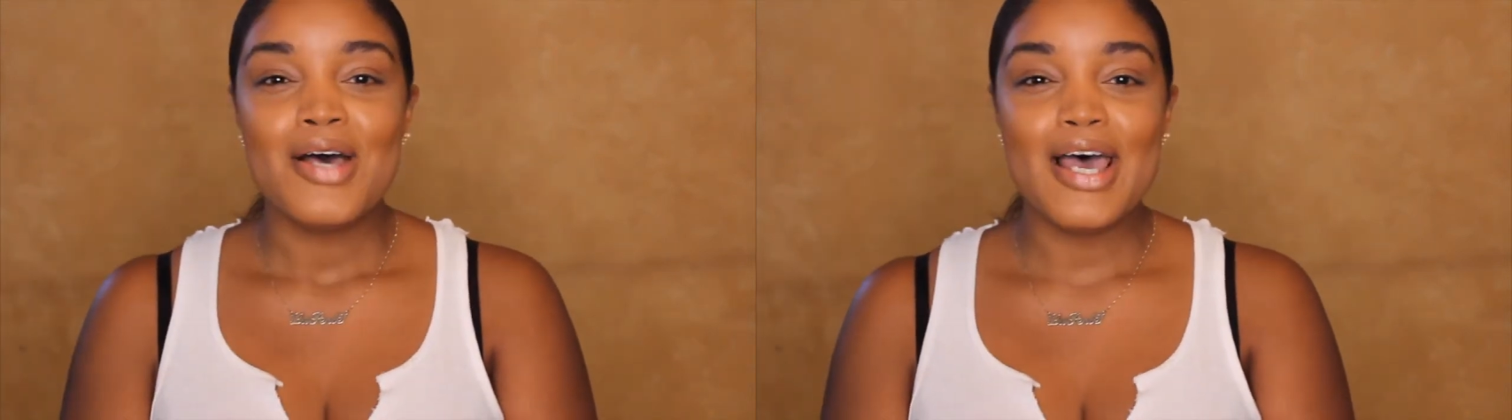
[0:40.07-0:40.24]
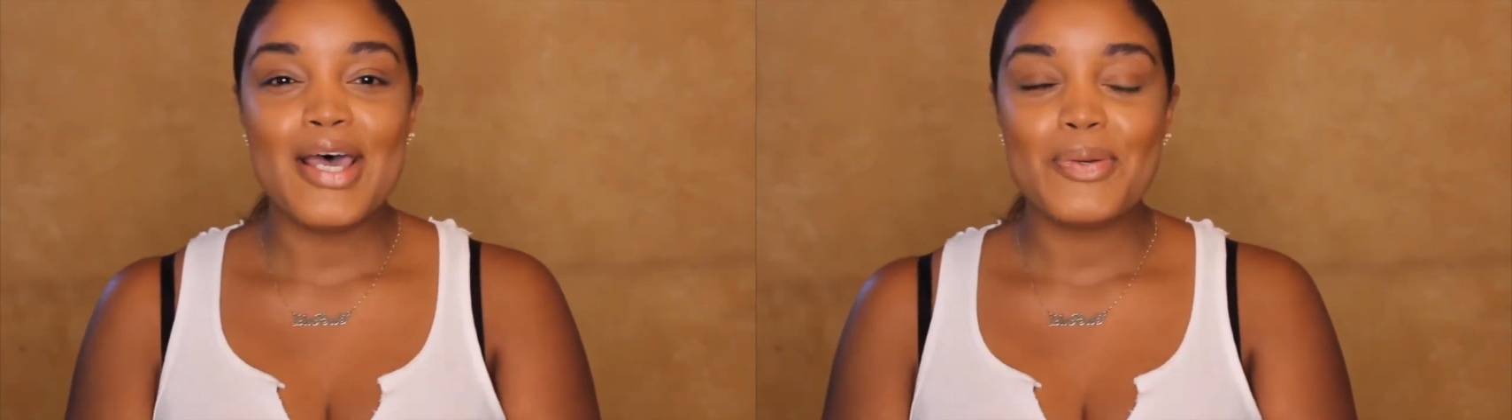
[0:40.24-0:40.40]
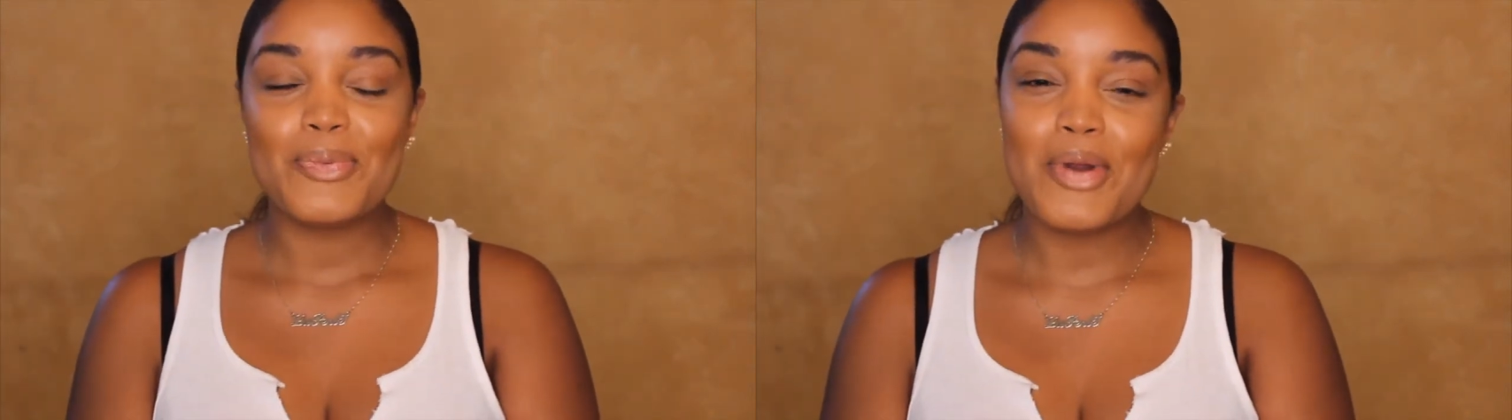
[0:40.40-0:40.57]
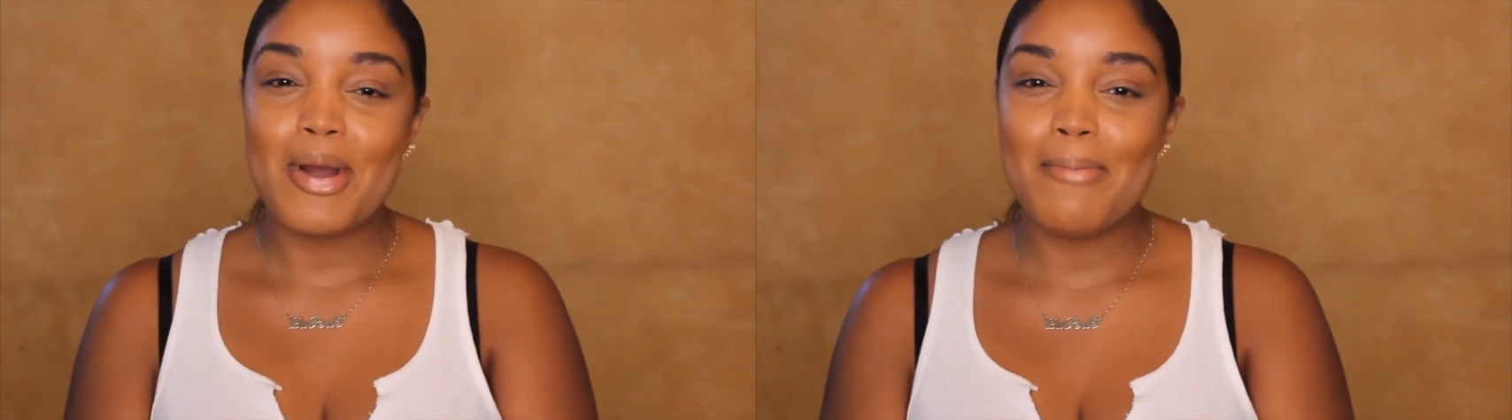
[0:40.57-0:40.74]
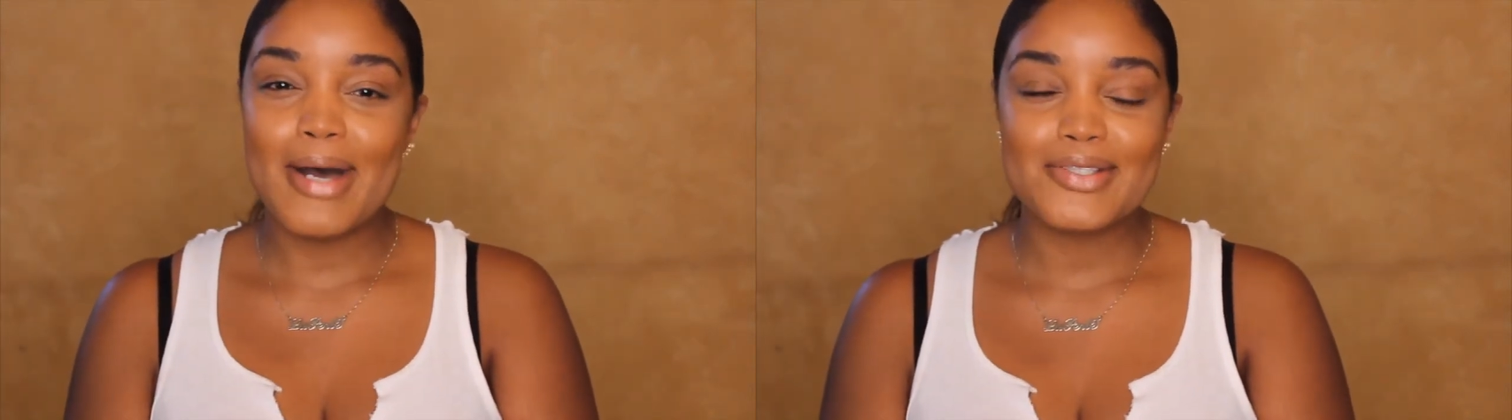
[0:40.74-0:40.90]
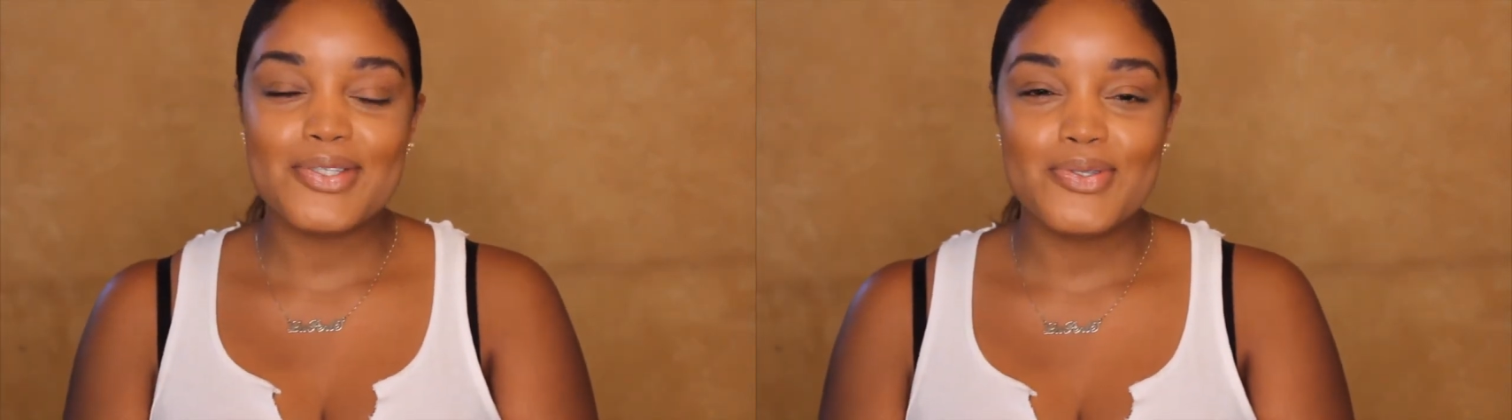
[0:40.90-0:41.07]
and we're
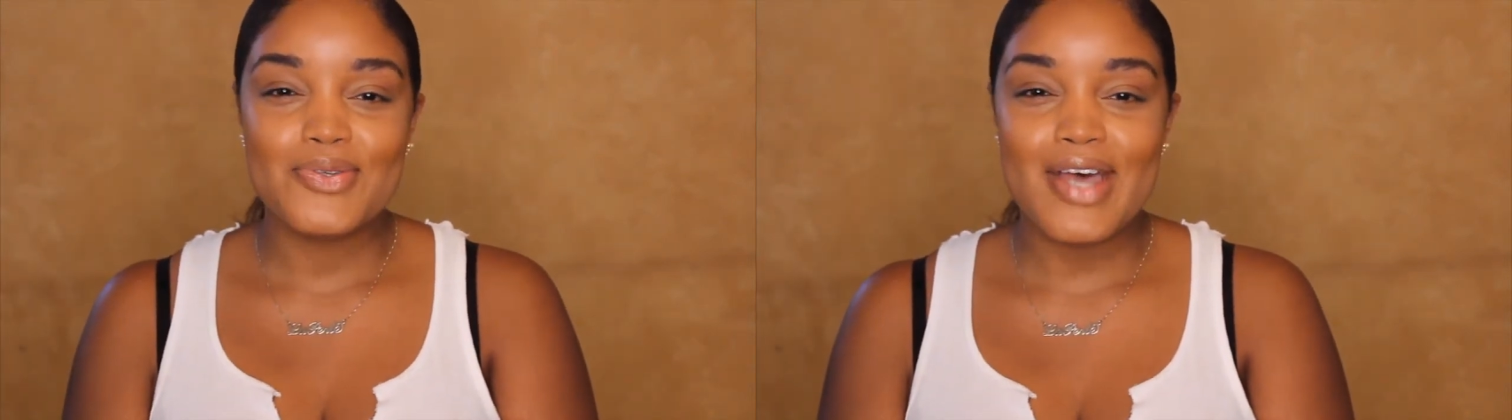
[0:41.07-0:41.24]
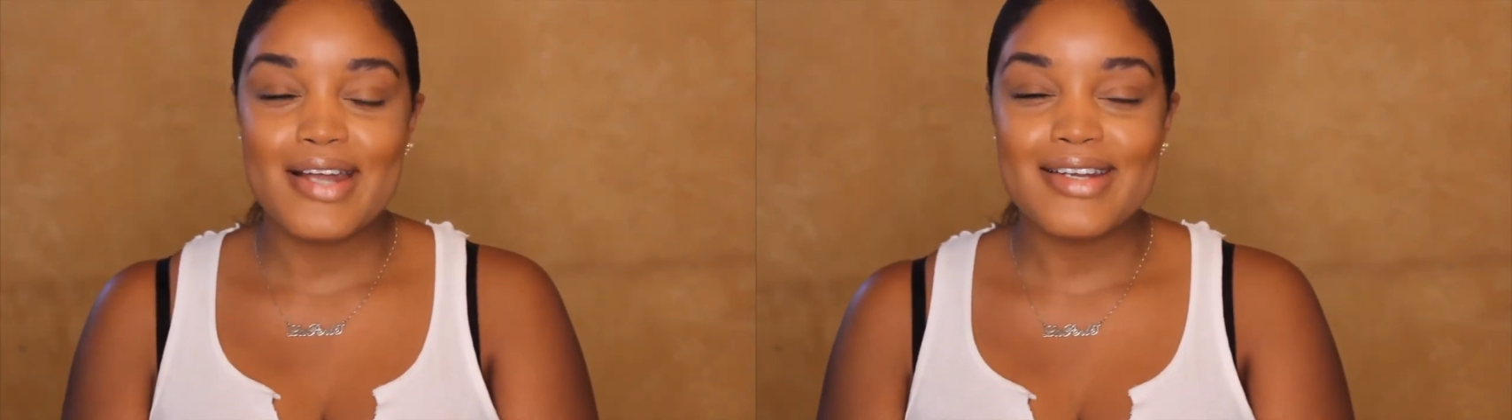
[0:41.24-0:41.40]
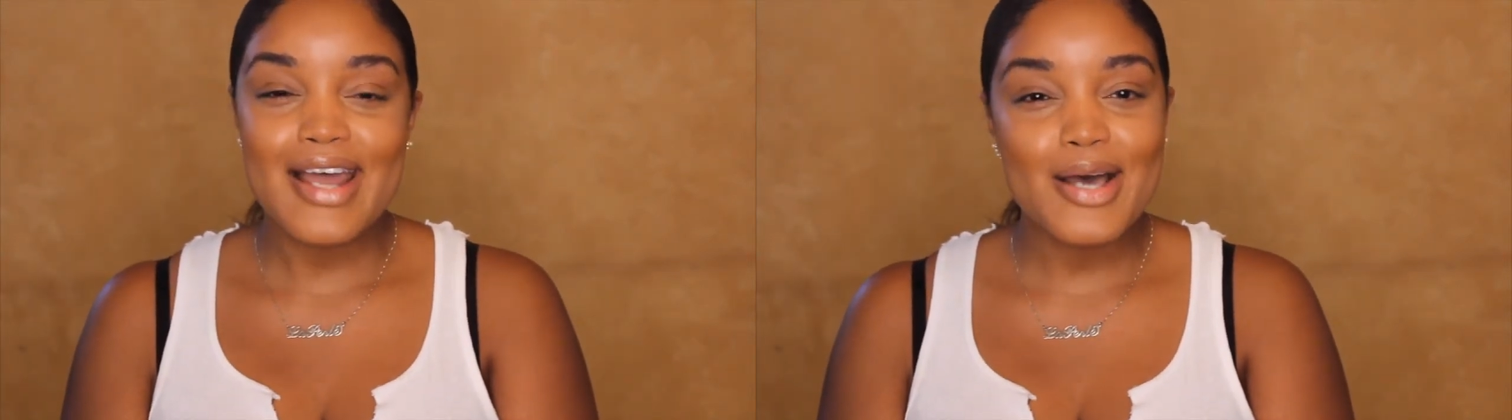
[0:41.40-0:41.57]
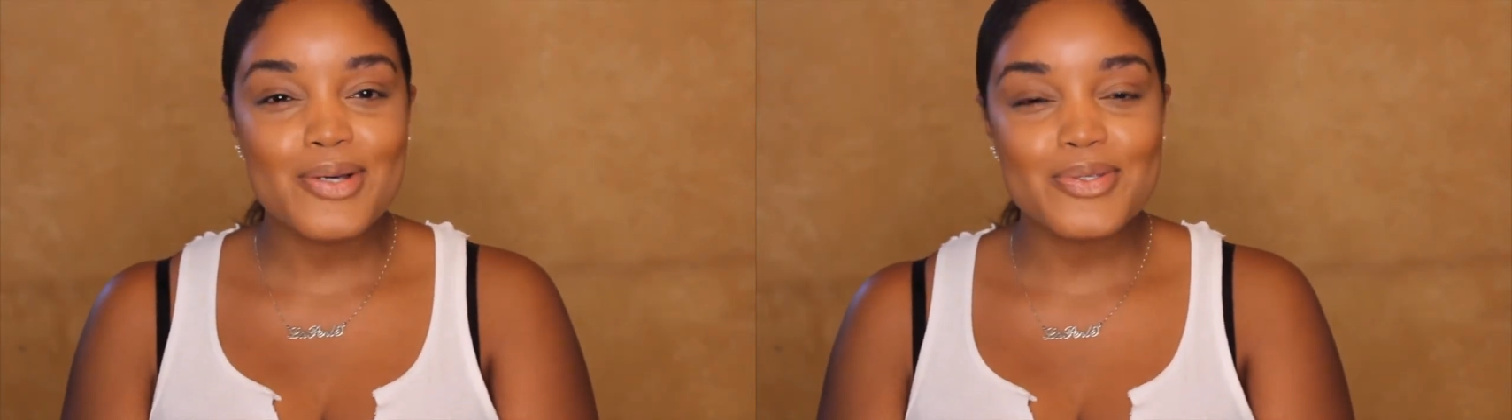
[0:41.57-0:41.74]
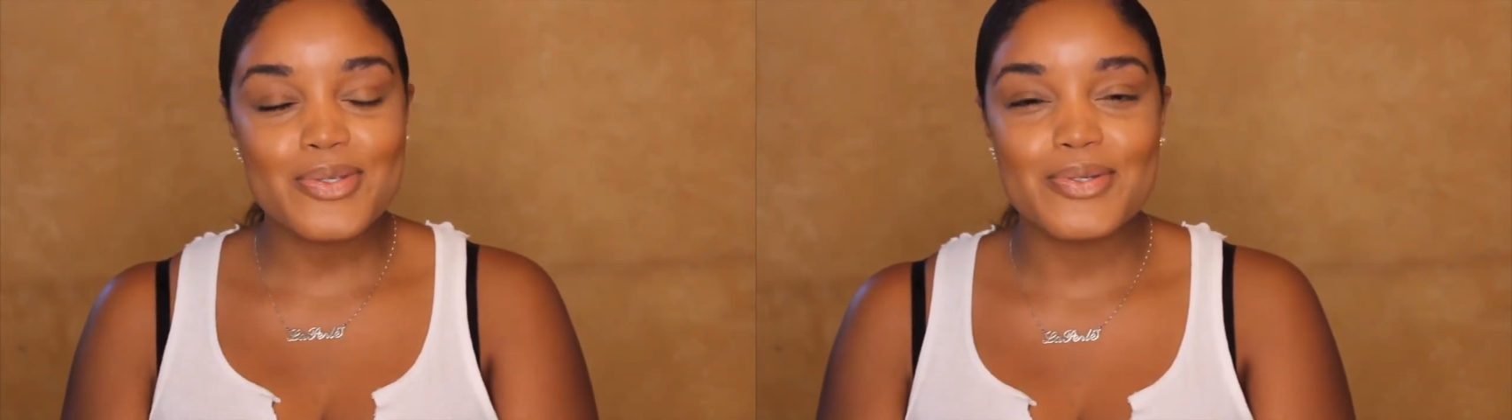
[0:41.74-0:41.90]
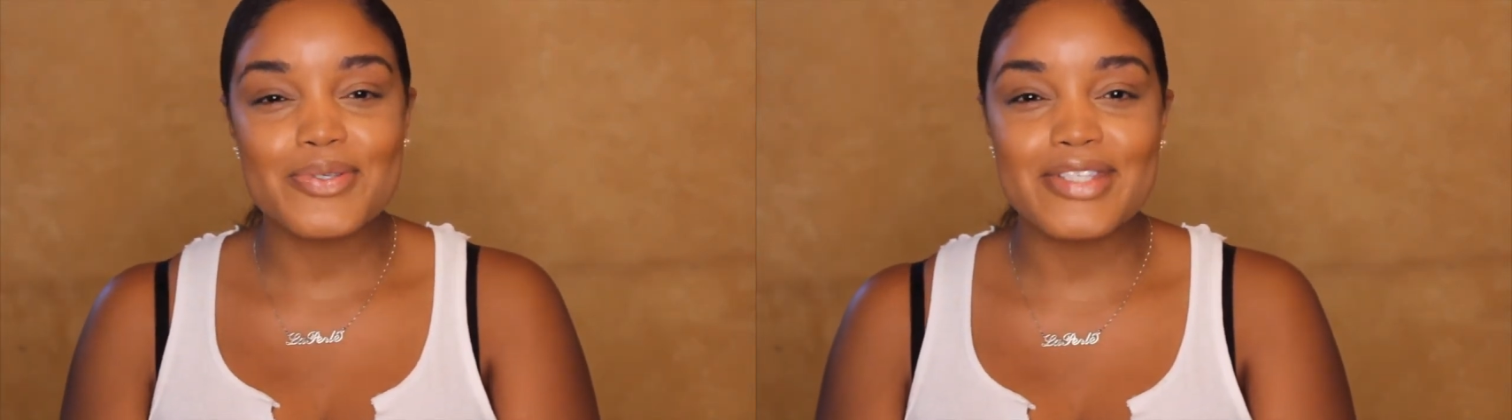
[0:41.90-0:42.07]
about to do that now,
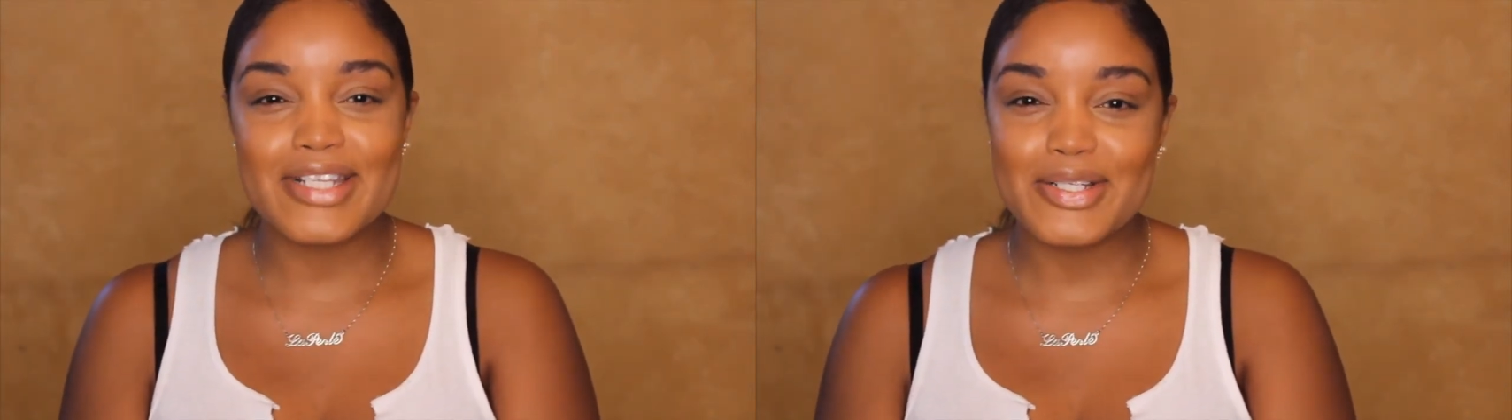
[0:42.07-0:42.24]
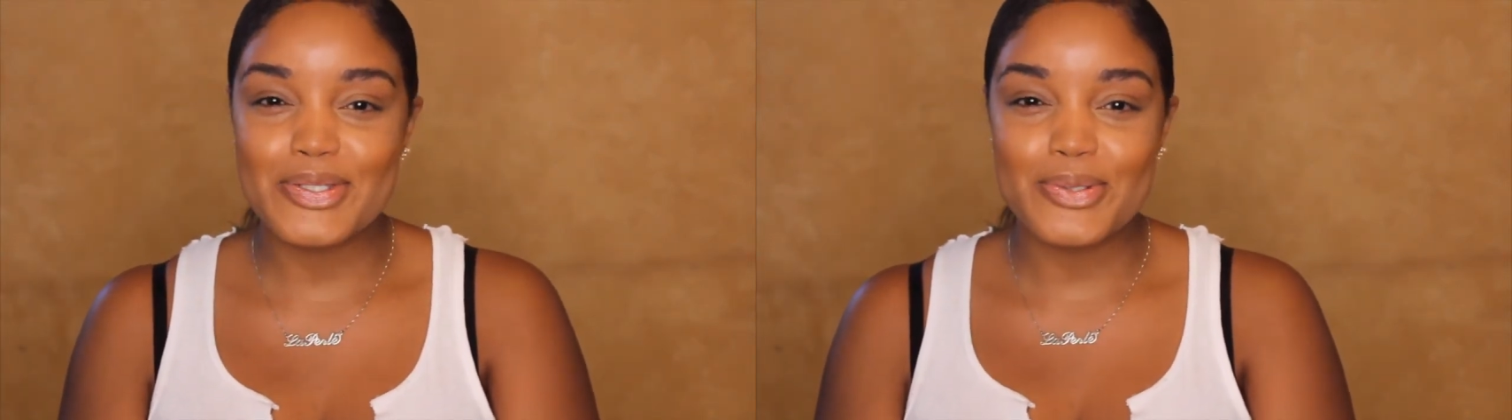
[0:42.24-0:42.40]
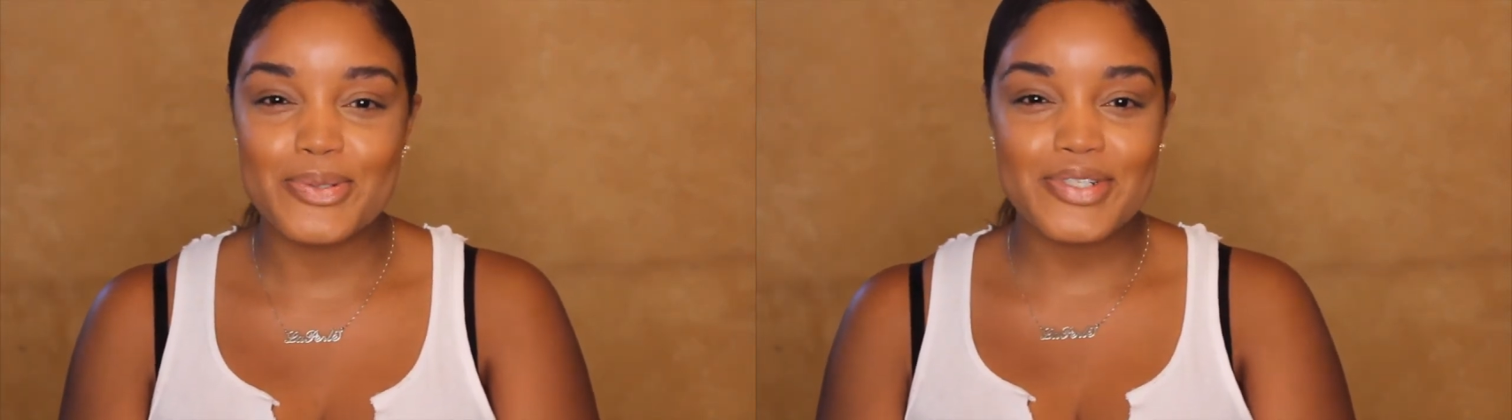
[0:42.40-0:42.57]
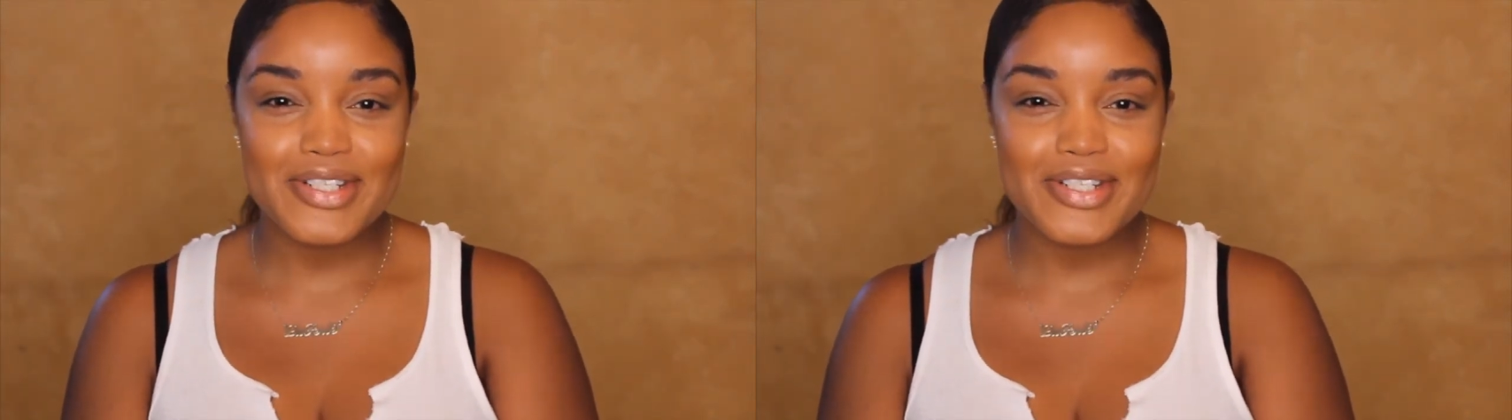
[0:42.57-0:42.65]
so stay tuned.